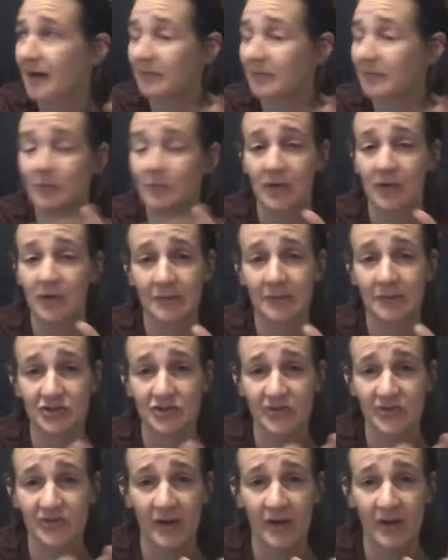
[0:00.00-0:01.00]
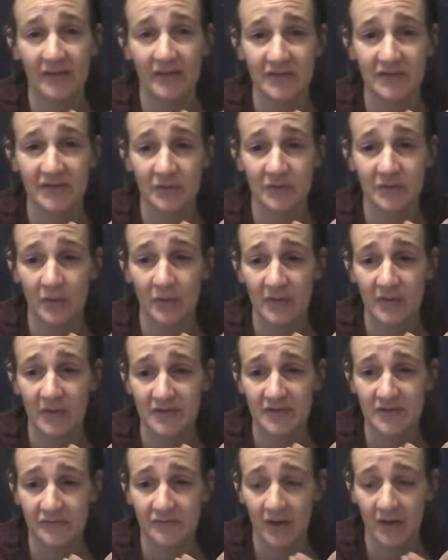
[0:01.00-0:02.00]
from New Hampshire, so I like to
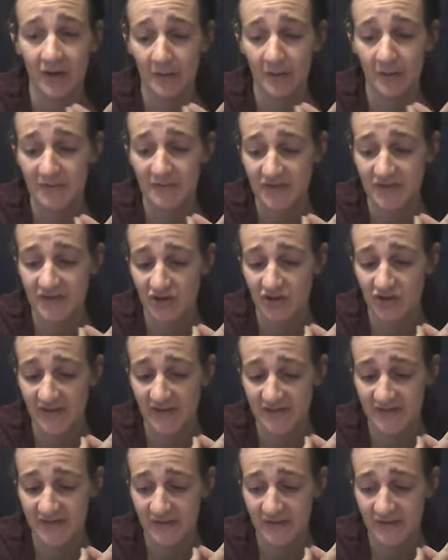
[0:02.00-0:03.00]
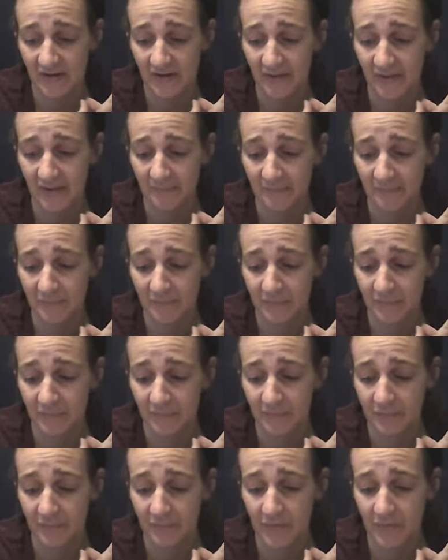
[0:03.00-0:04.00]
always suggest
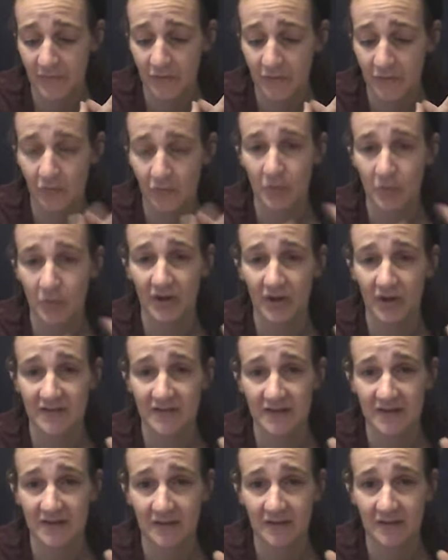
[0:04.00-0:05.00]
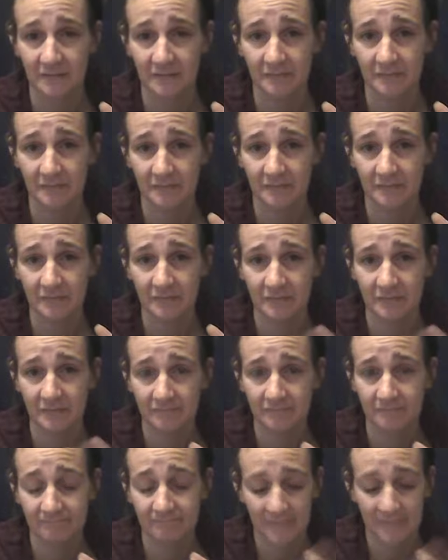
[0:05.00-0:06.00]
The Road Not Taken
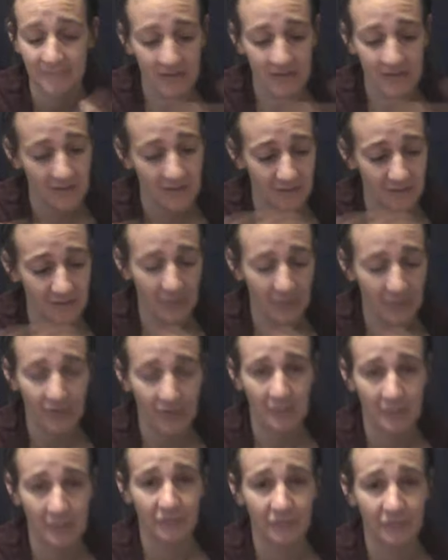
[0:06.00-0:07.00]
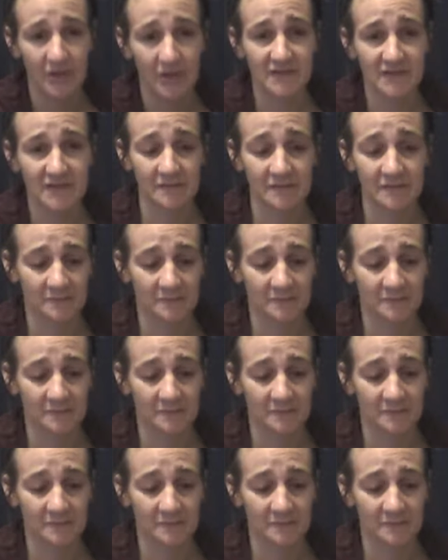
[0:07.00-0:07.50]
by Robert Frost.